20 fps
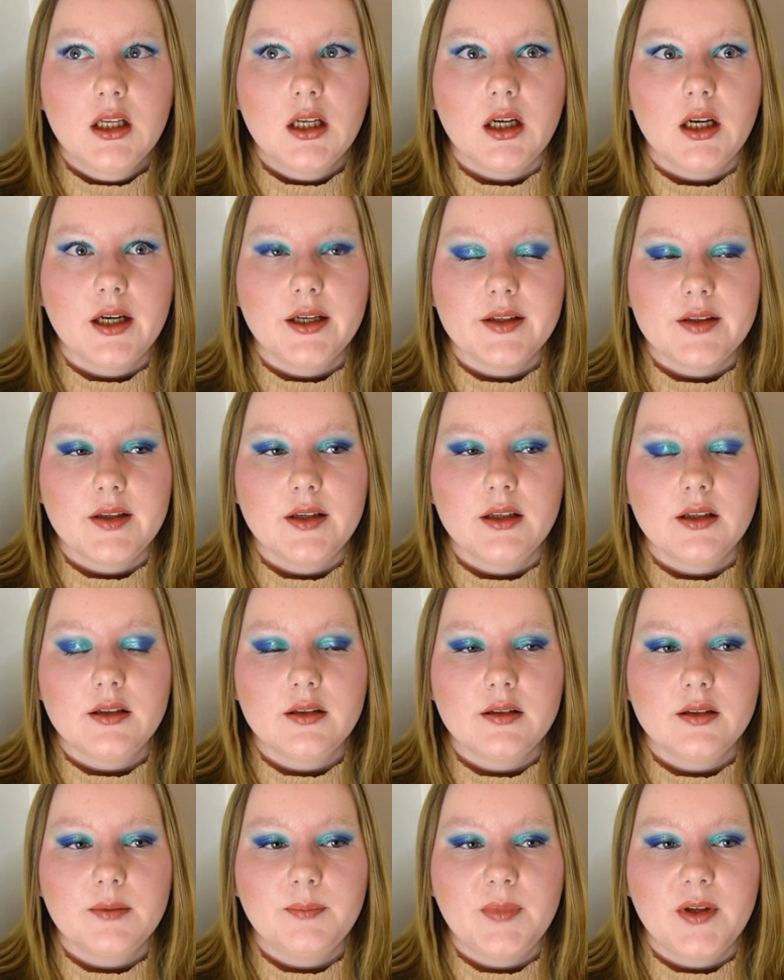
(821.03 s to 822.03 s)
I think
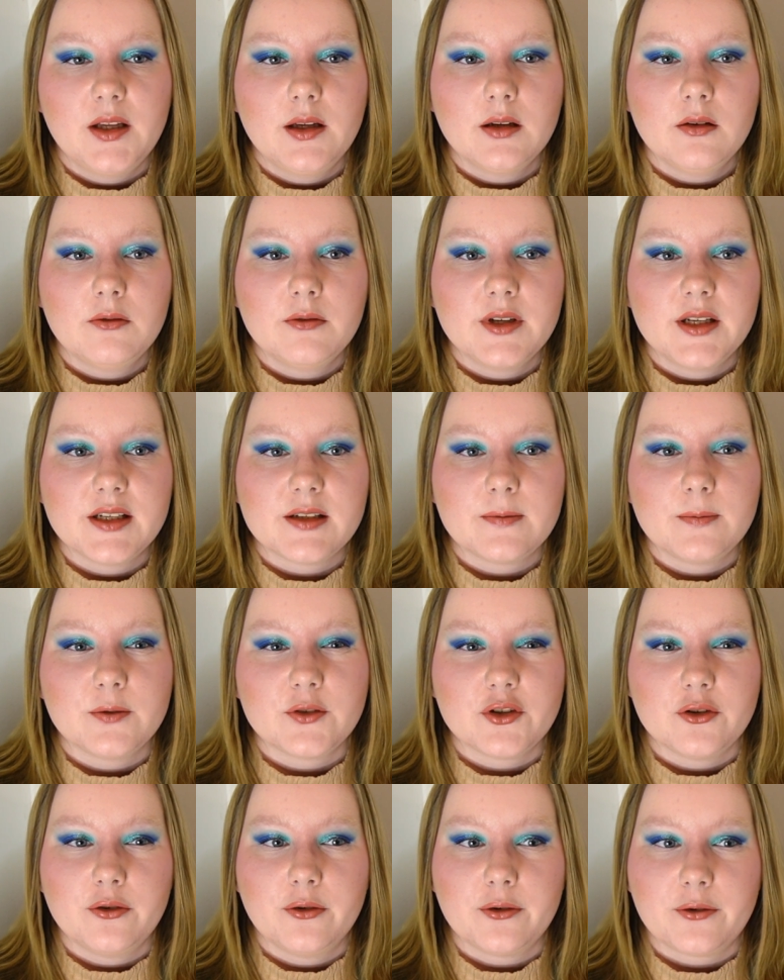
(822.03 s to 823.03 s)
the P. Louise
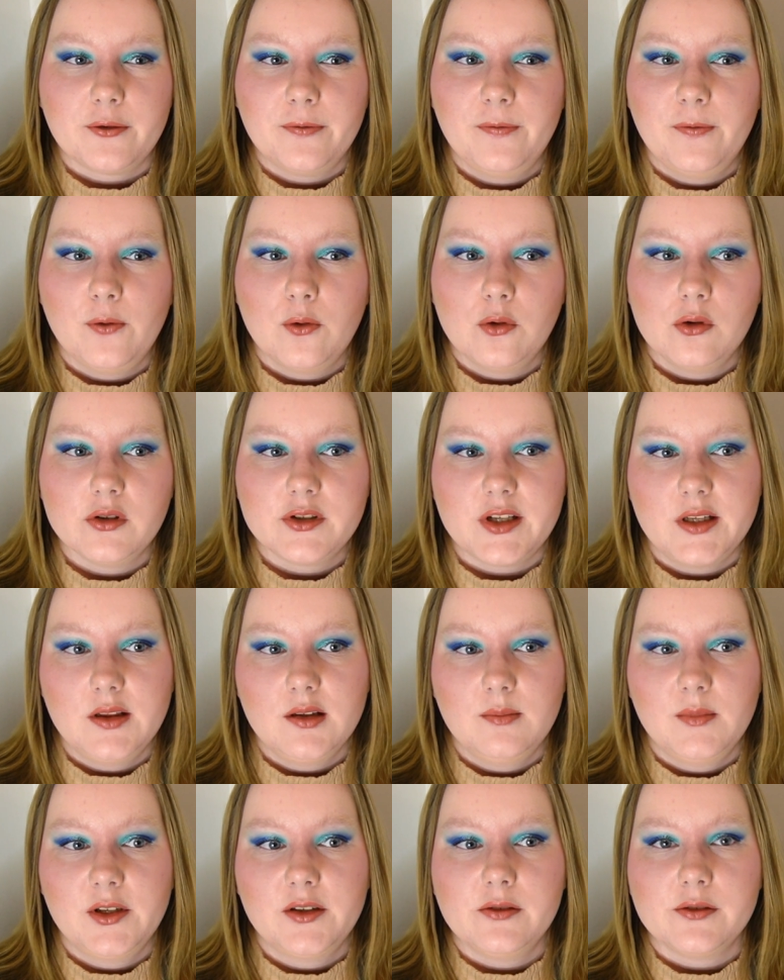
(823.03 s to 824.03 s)
sort of falls in
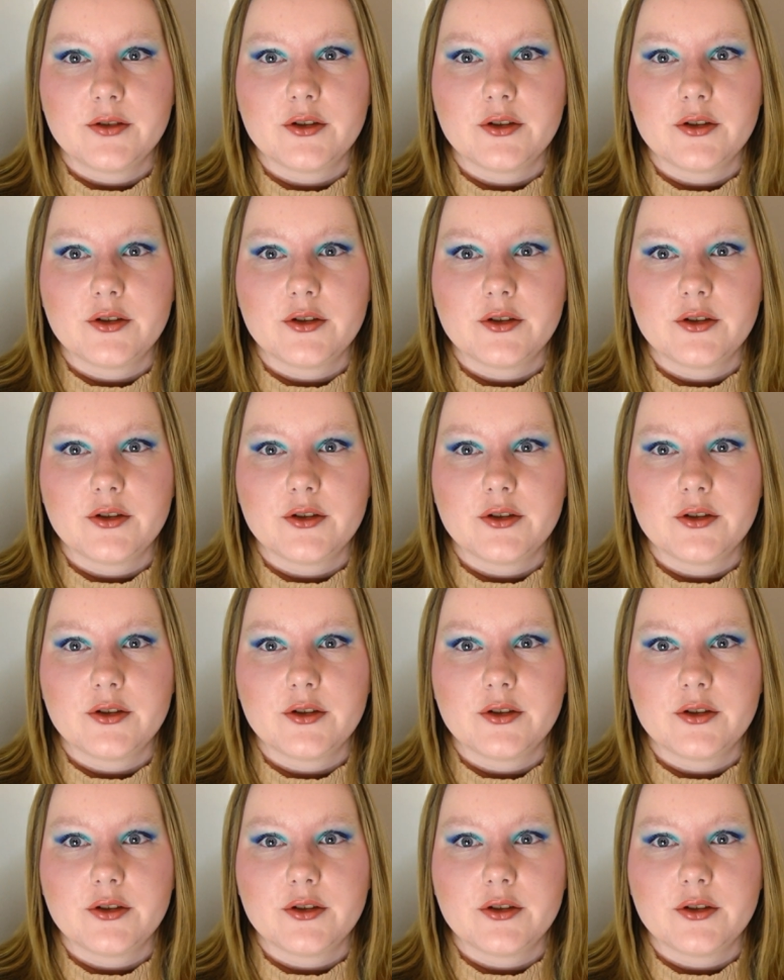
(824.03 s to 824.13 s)
the middle.